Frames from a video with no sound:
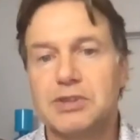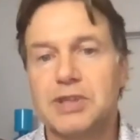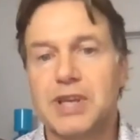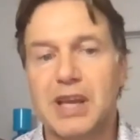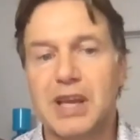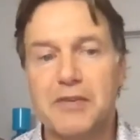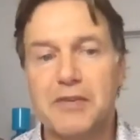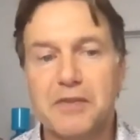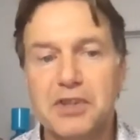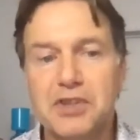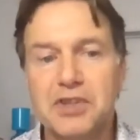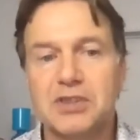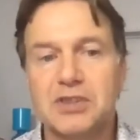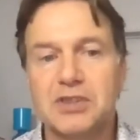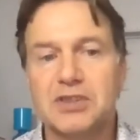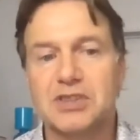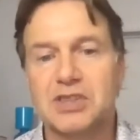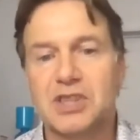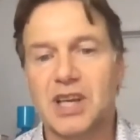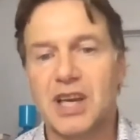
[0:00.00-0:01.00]

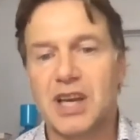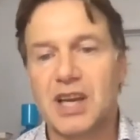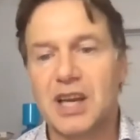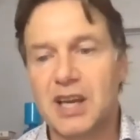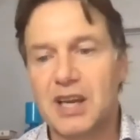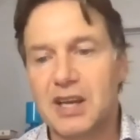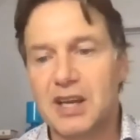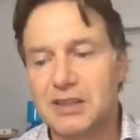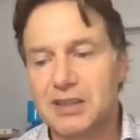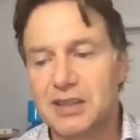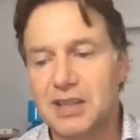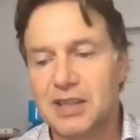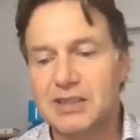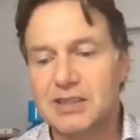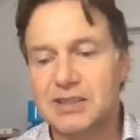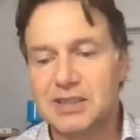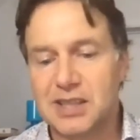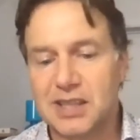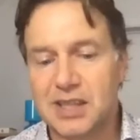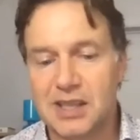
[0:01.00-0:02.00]
efficient and,
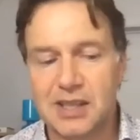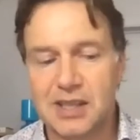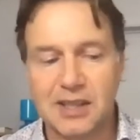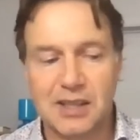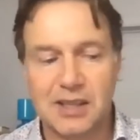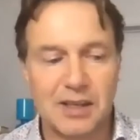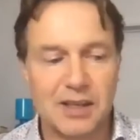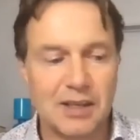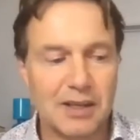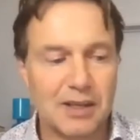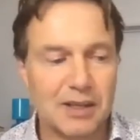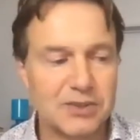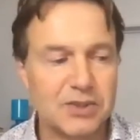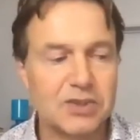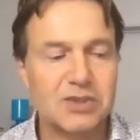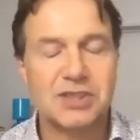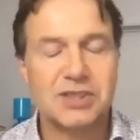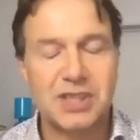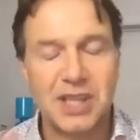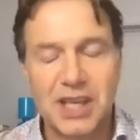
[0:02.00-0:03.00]
let's say,
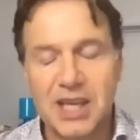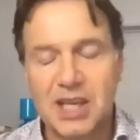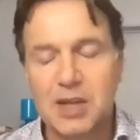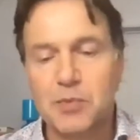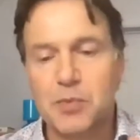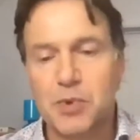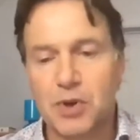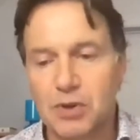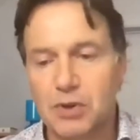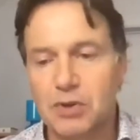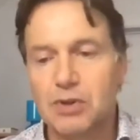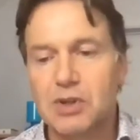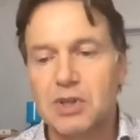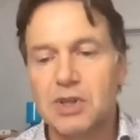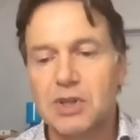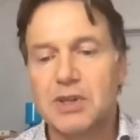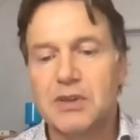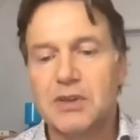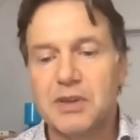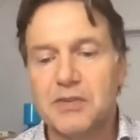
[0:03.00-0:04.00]
sustainable
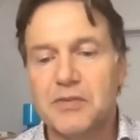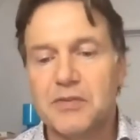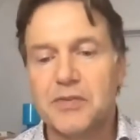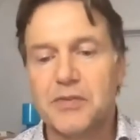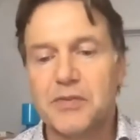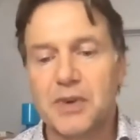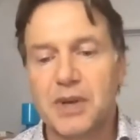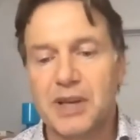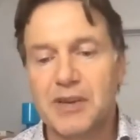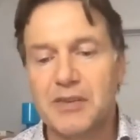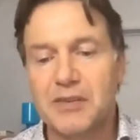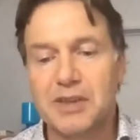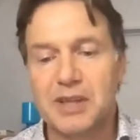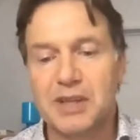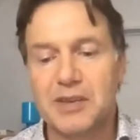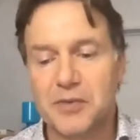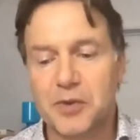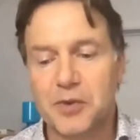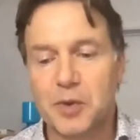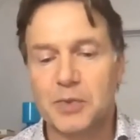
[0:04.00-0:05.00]

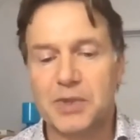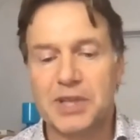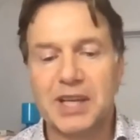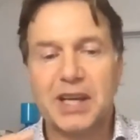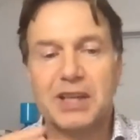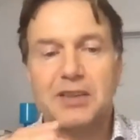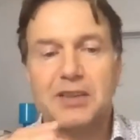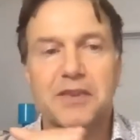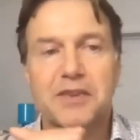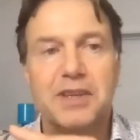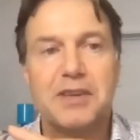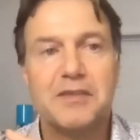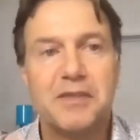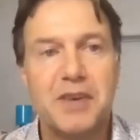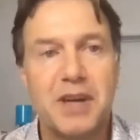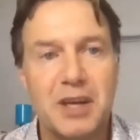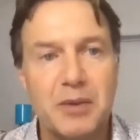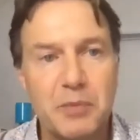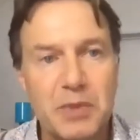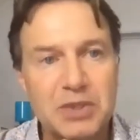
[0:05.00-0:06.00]
from a kind of
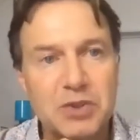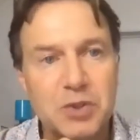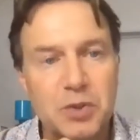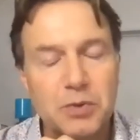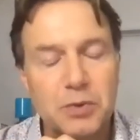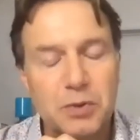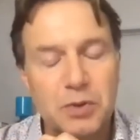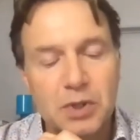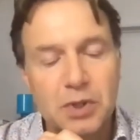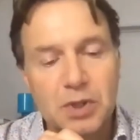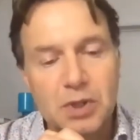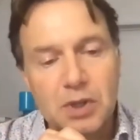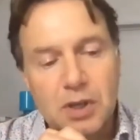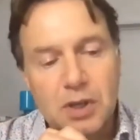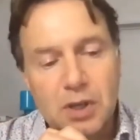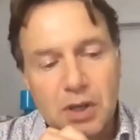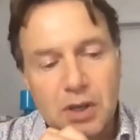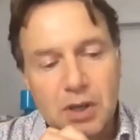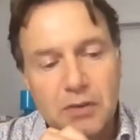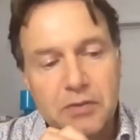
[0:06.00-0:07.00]
environmental
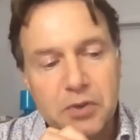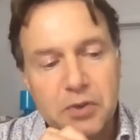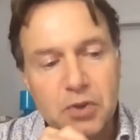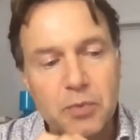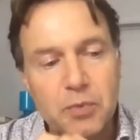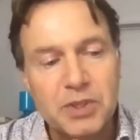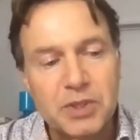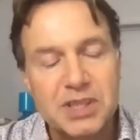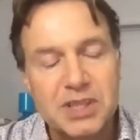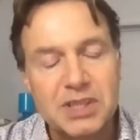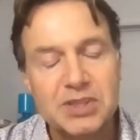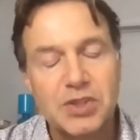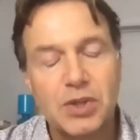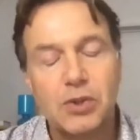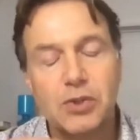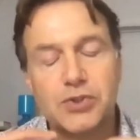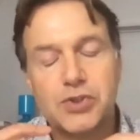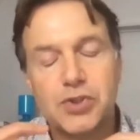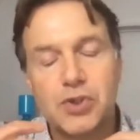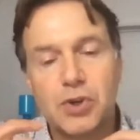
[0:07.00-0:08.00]
view, but it's
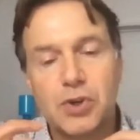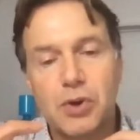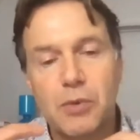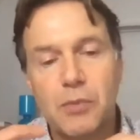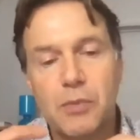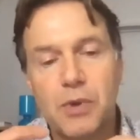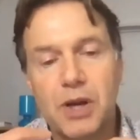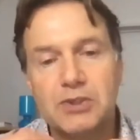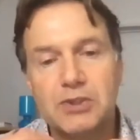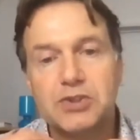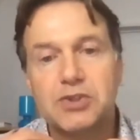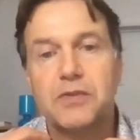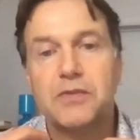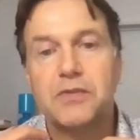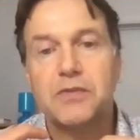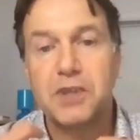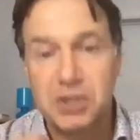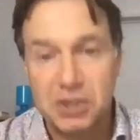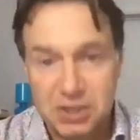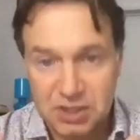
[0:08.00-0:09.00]
also about
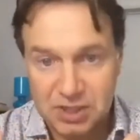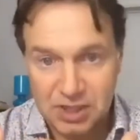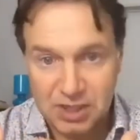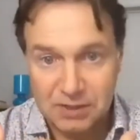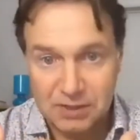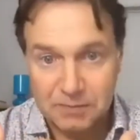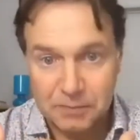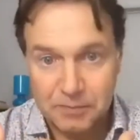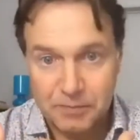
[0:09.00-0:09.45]
sufficiency.